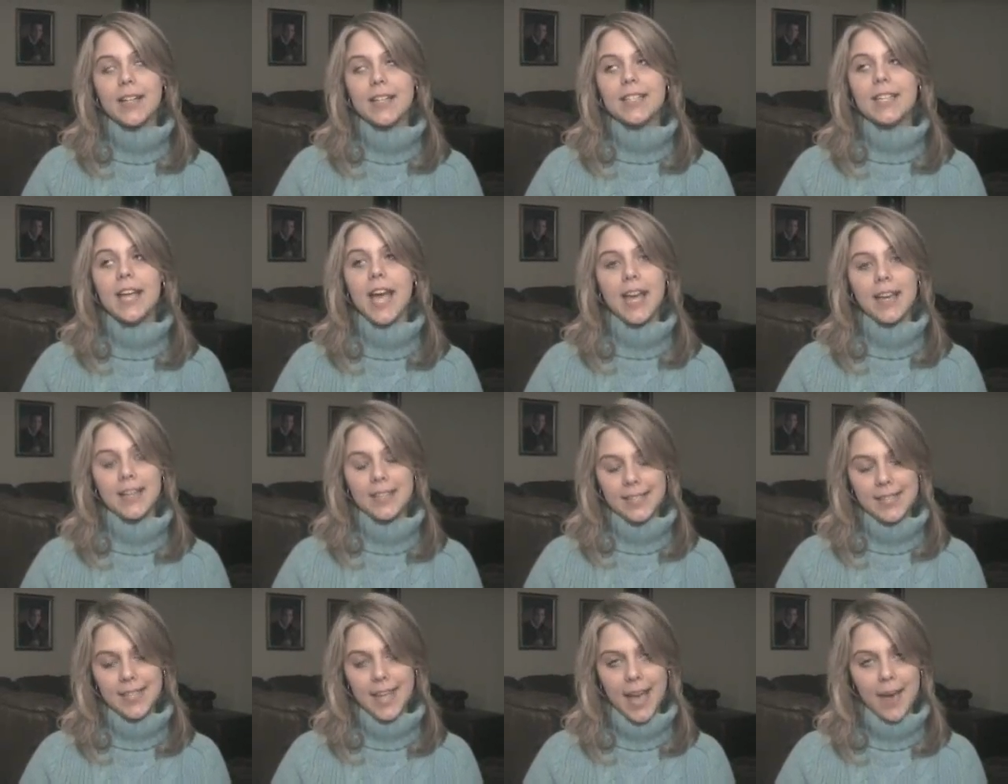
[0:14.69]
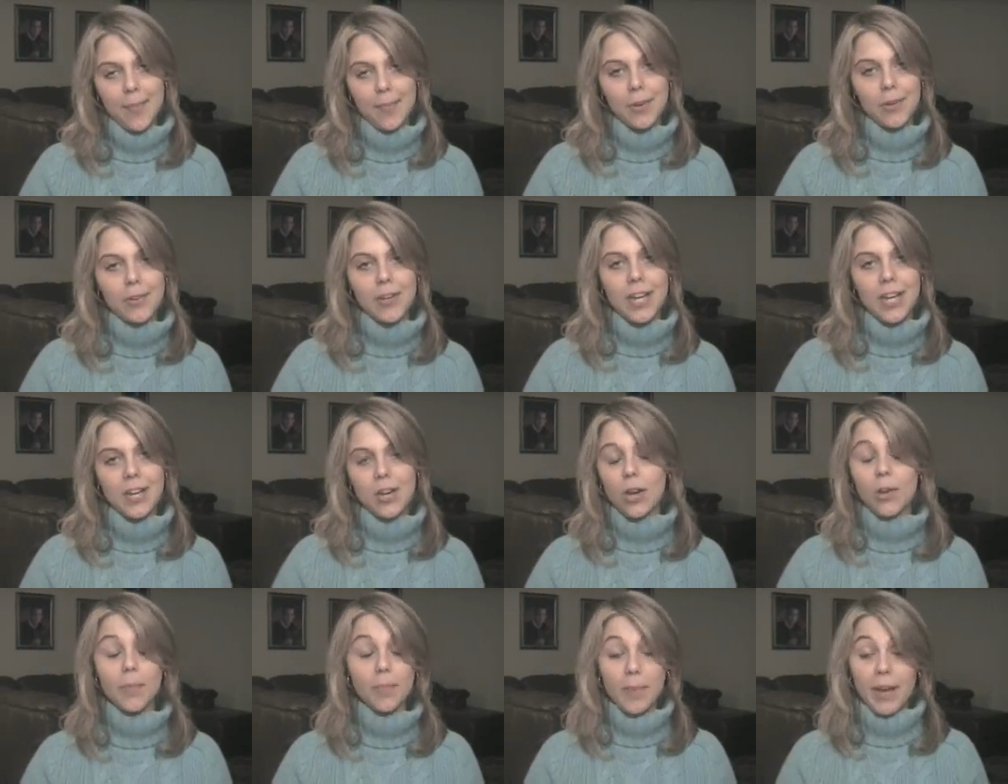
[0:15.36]
Tysabri,
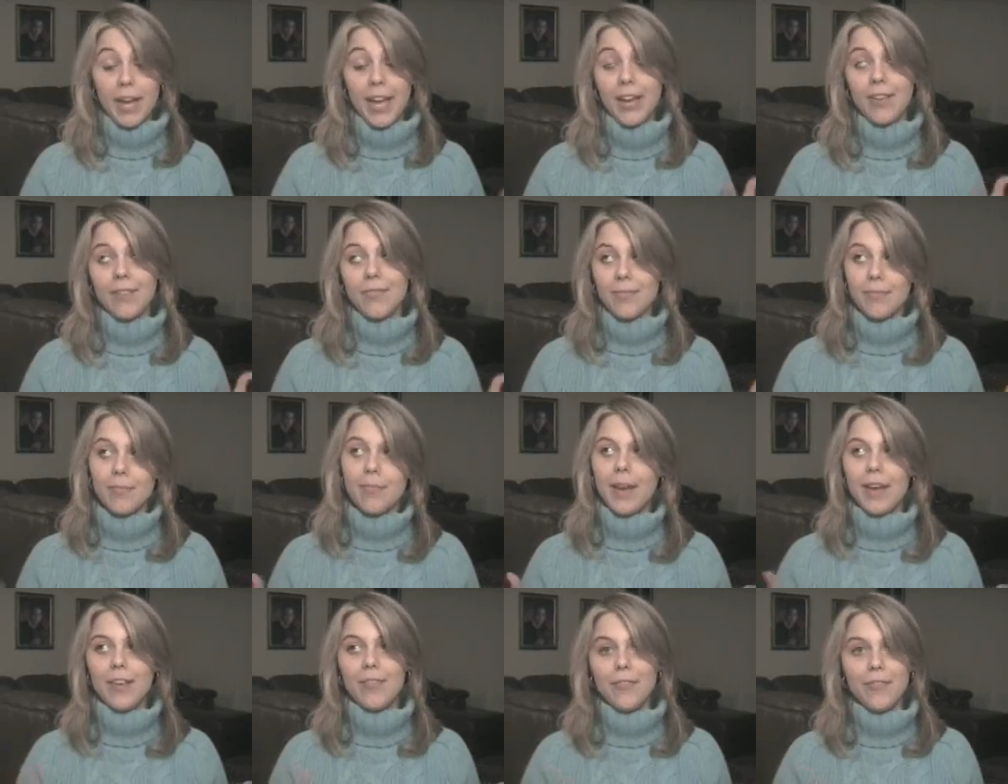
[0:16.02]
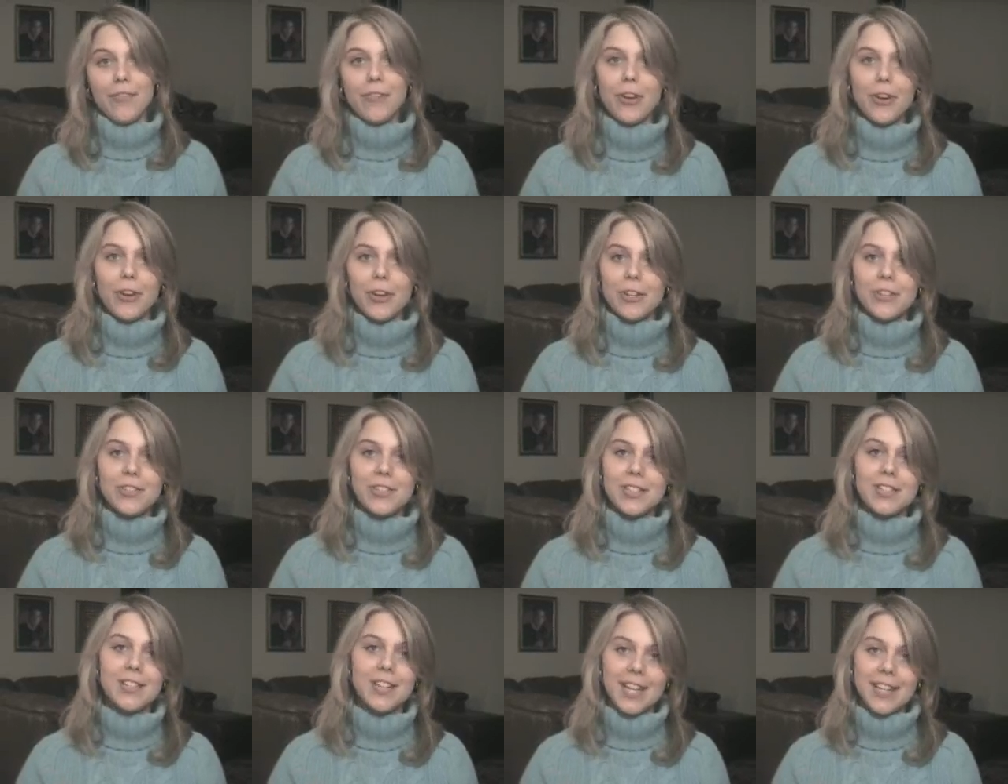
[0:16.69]
or my
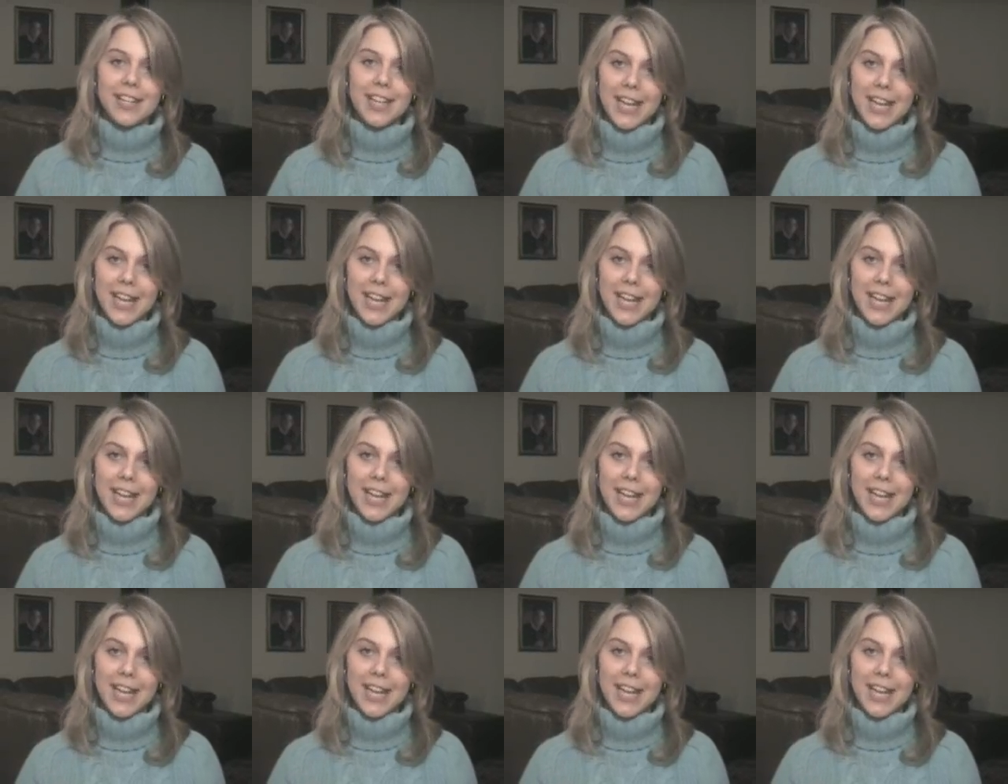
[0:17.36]
first